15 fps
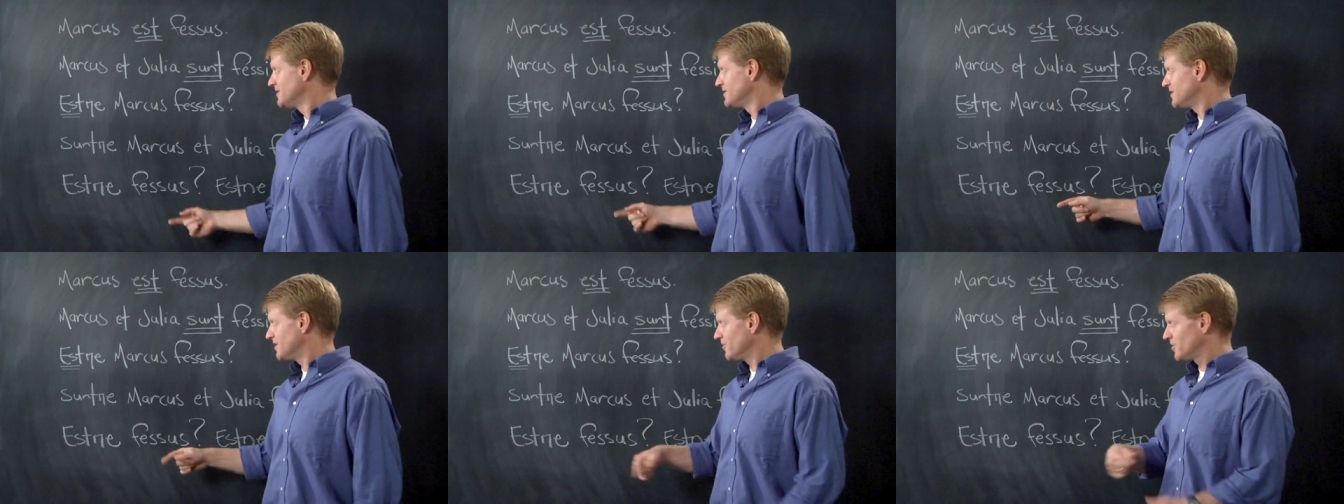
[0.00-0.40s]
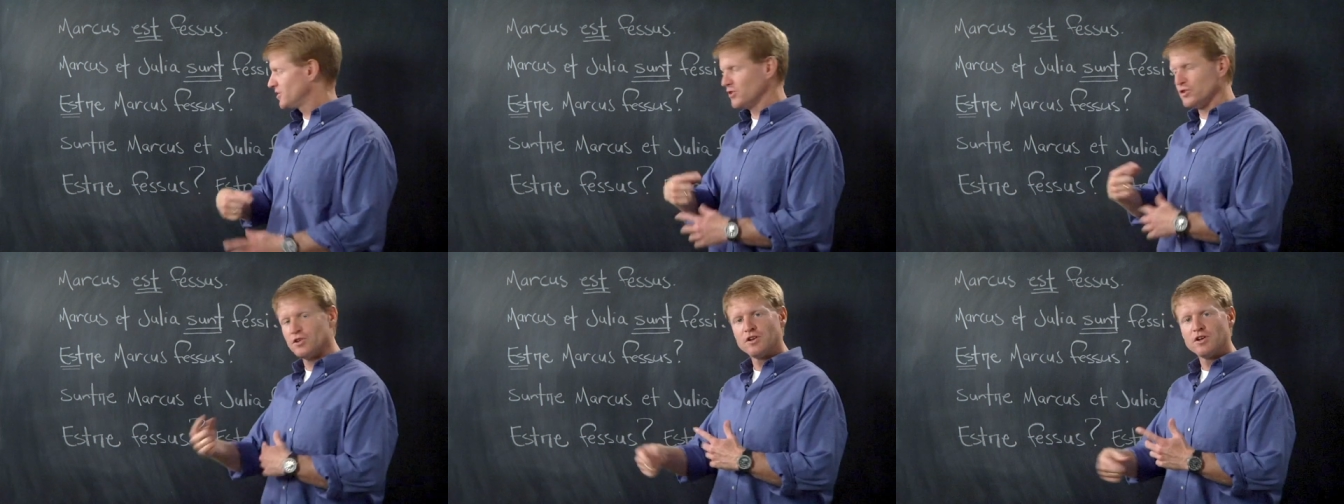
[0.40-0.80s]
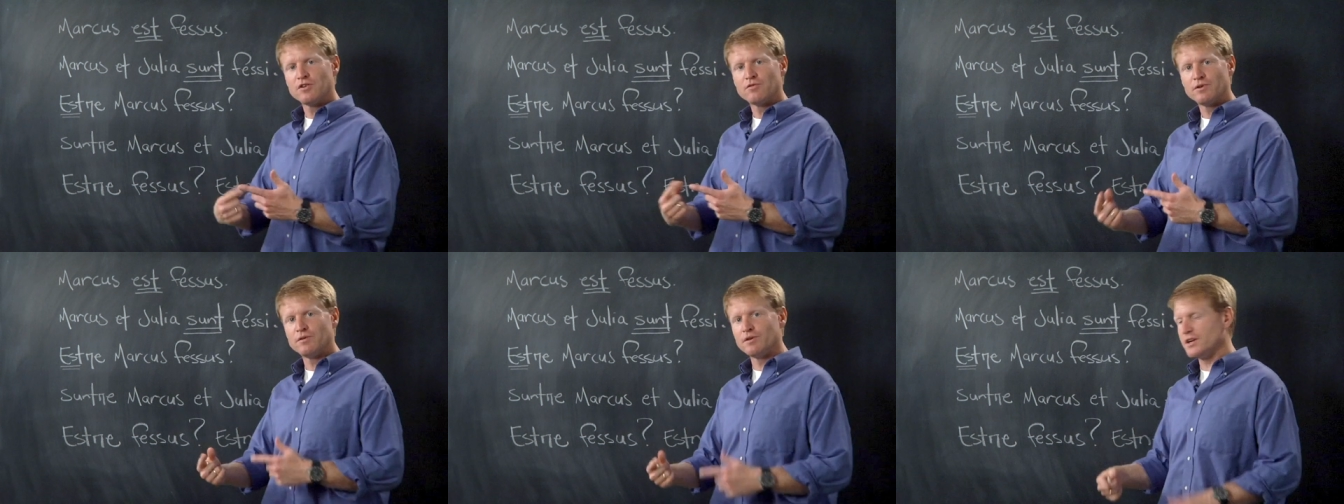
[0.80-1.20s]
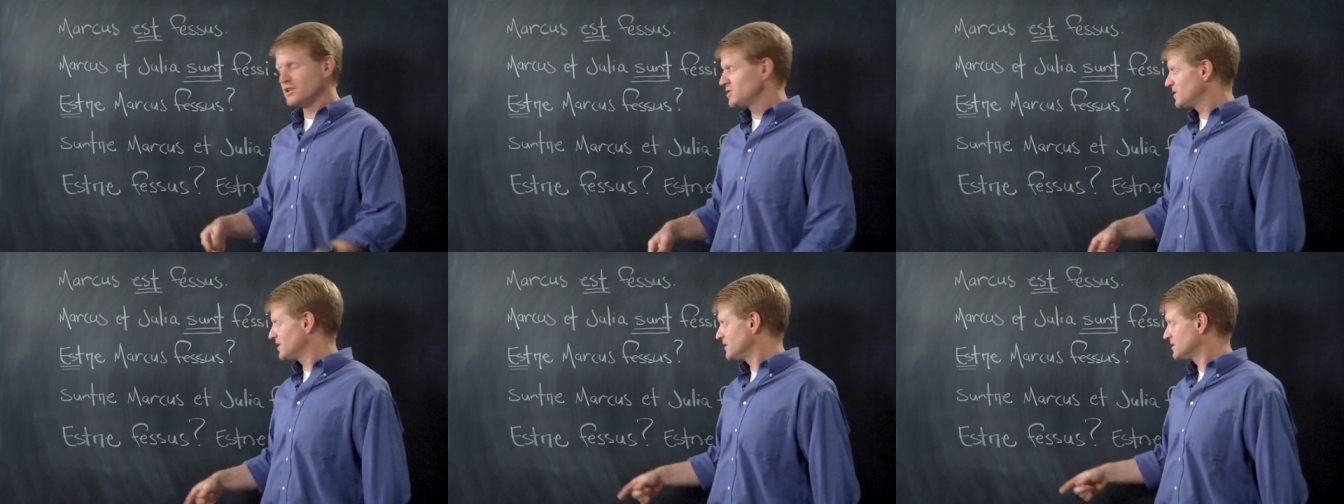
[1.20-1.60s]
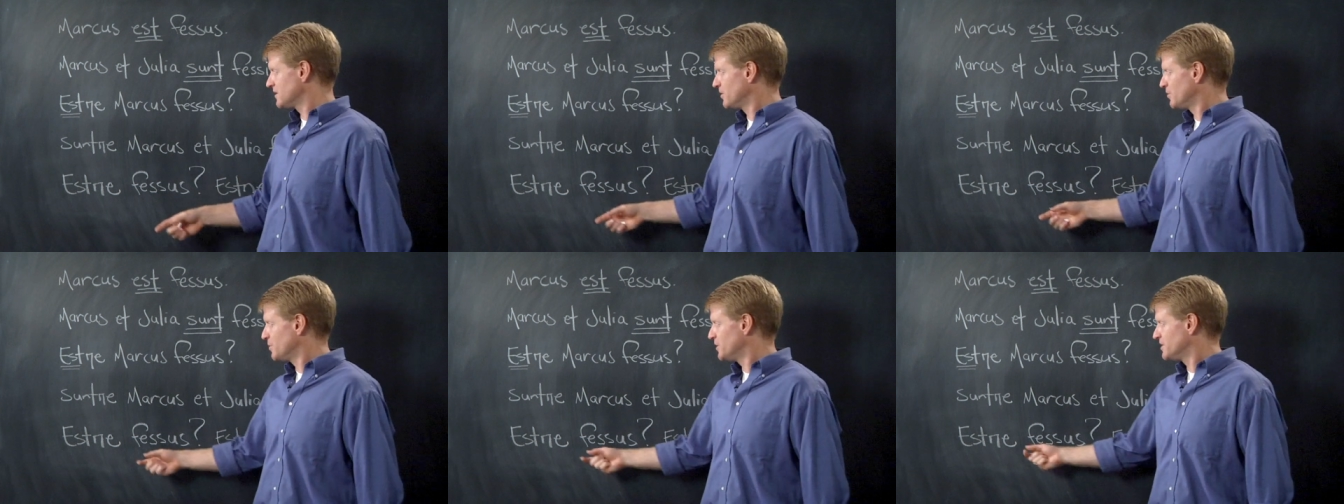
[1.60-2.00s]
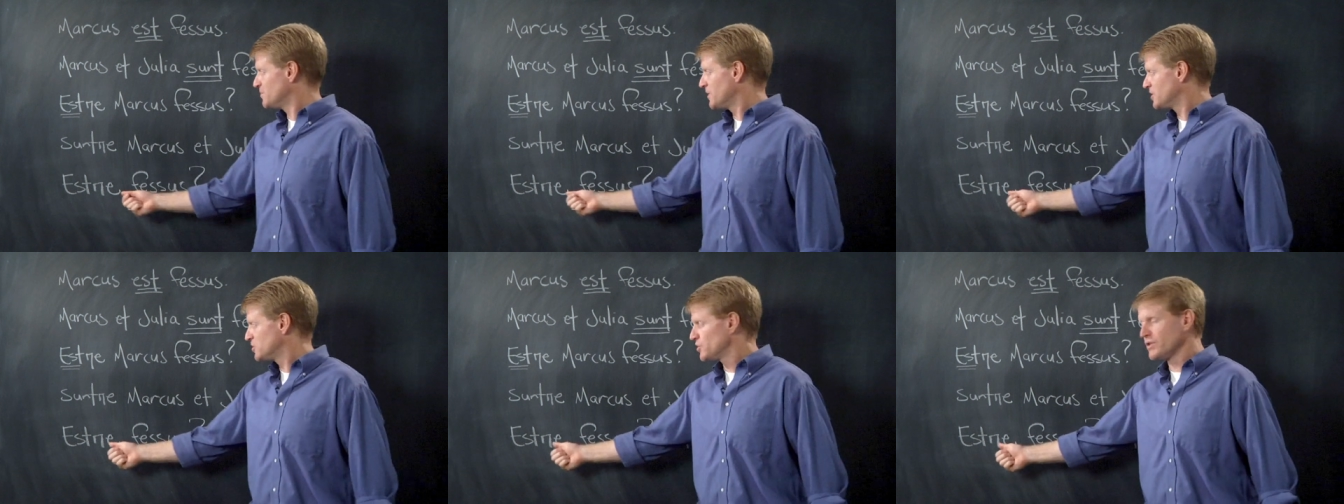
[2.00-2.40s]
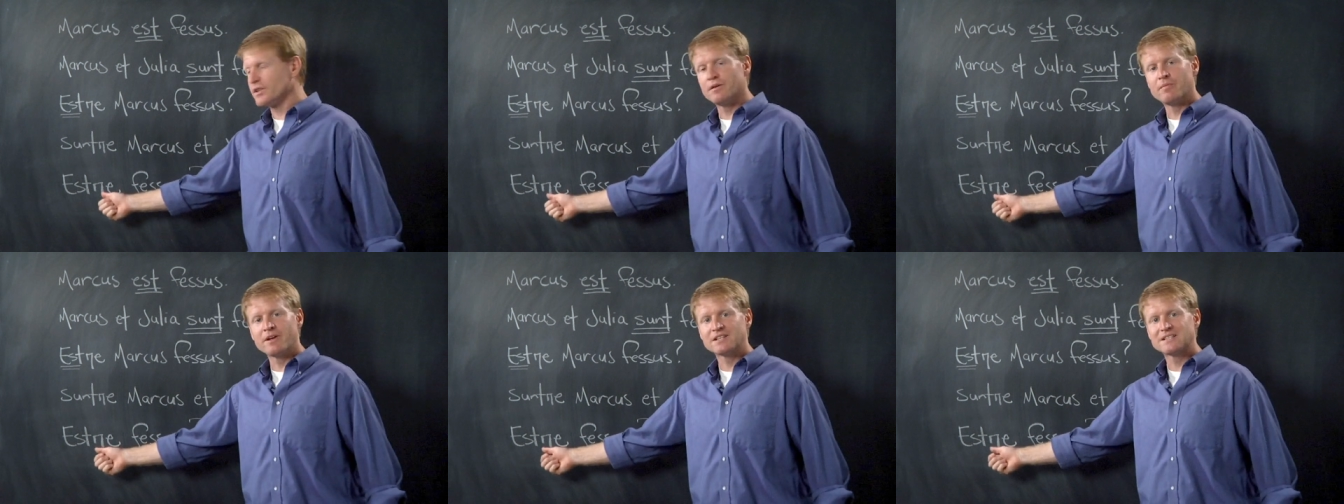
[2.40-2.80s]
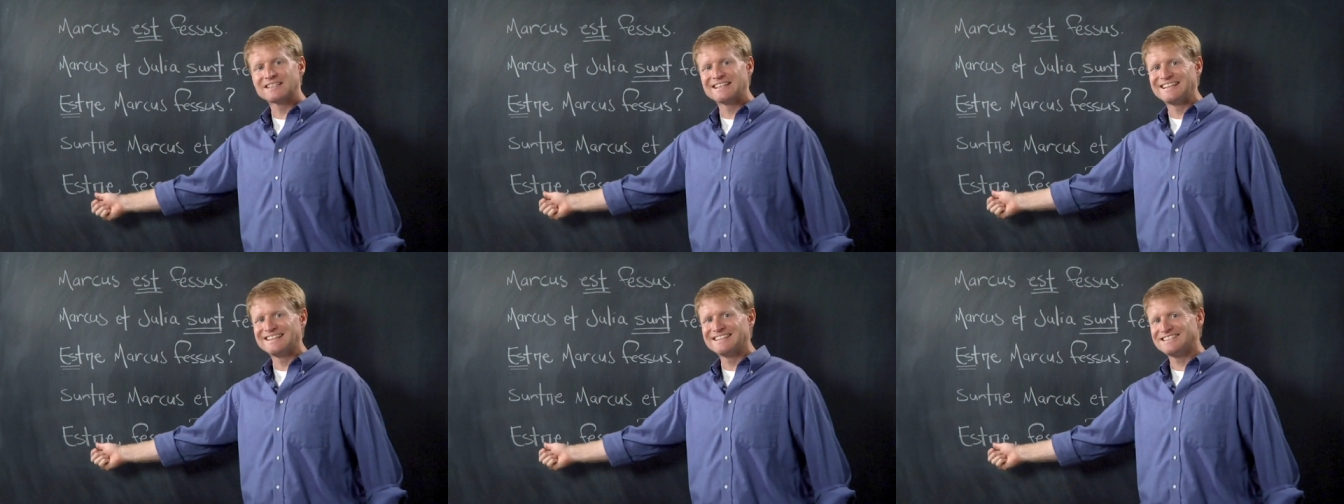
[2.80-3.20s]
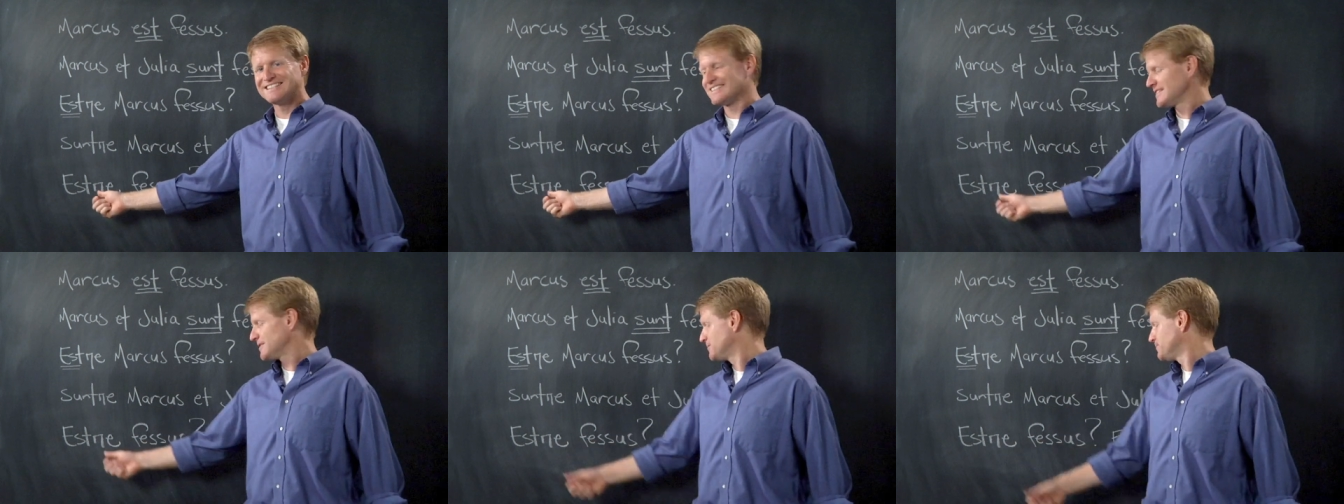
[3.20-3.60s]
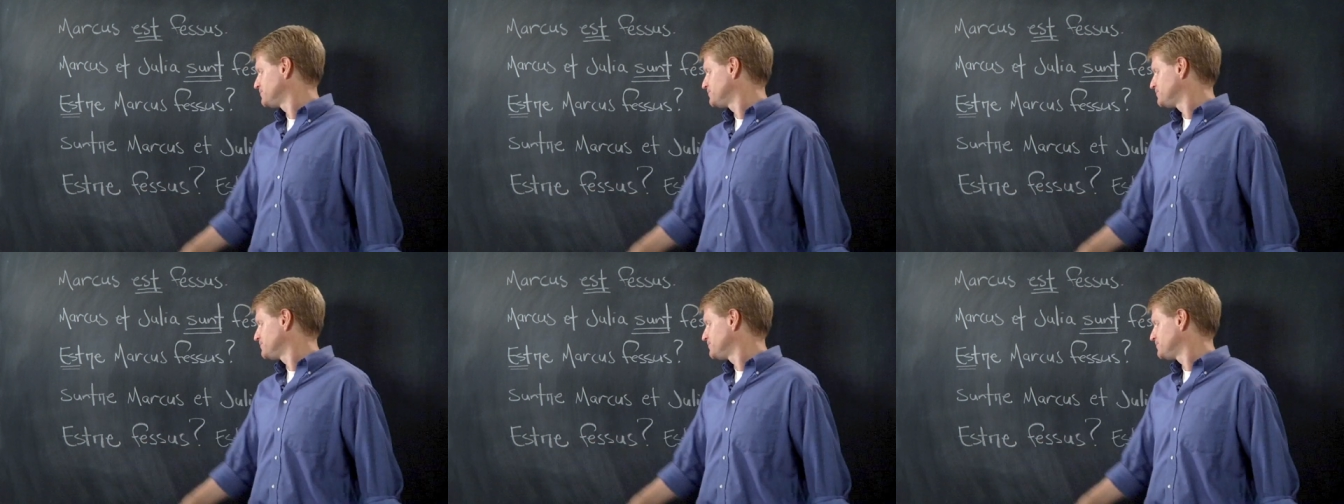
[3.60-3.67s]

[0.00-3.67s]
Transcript: See how I can rearrange things a little bit to make sure that it makes sense?